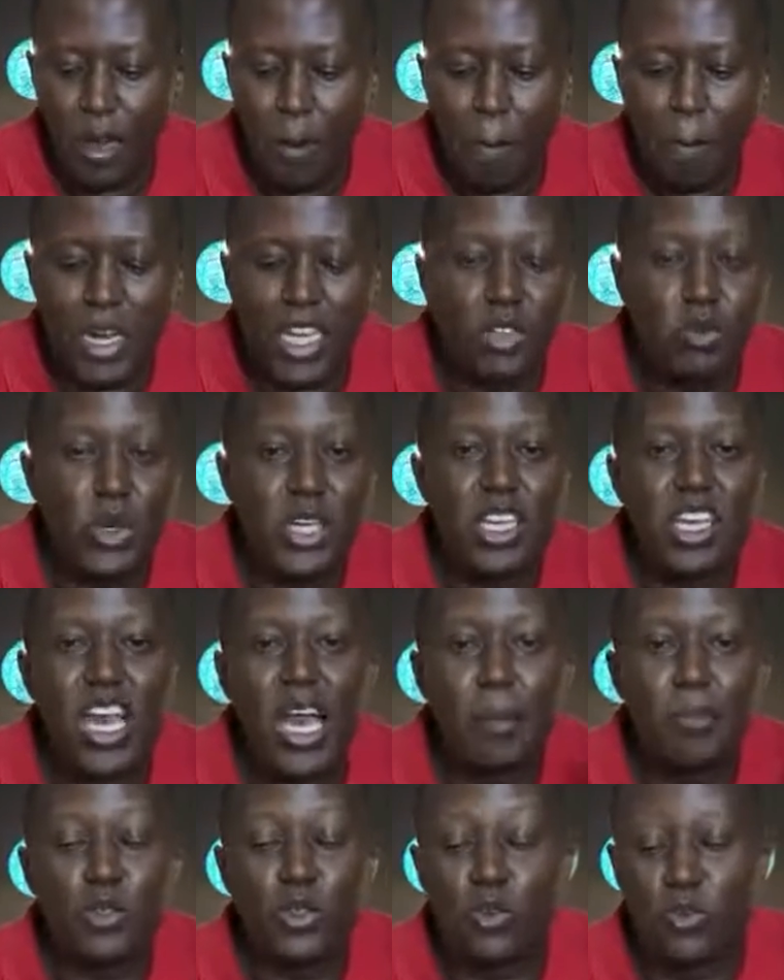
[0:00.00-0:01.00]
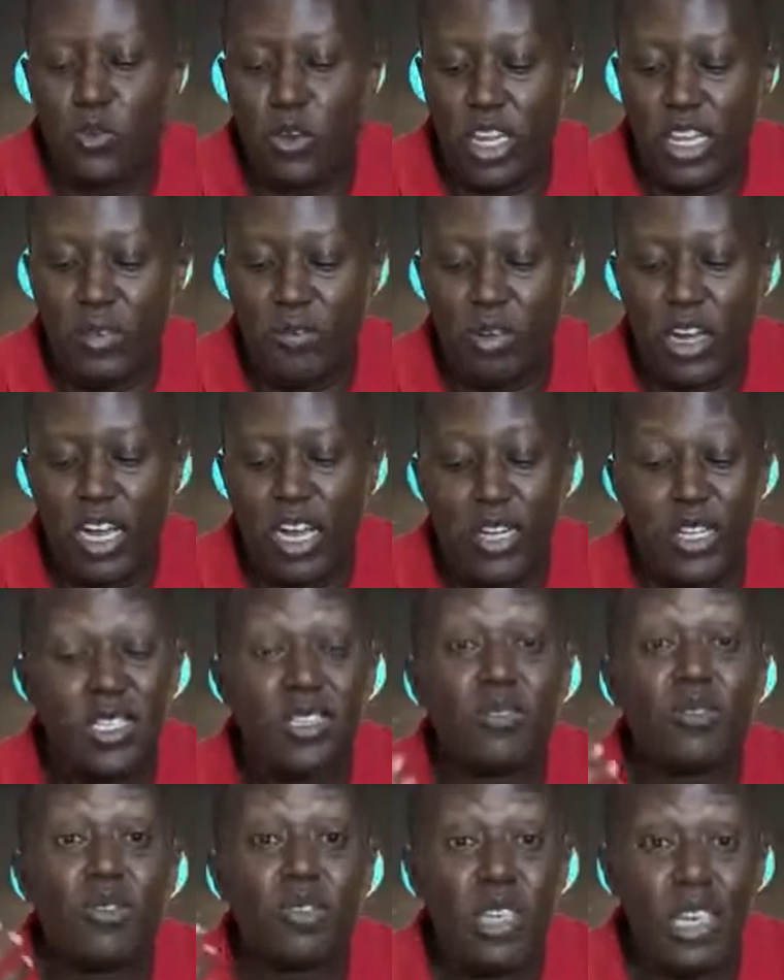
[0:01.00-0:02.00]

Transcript: But when it comes to flavor and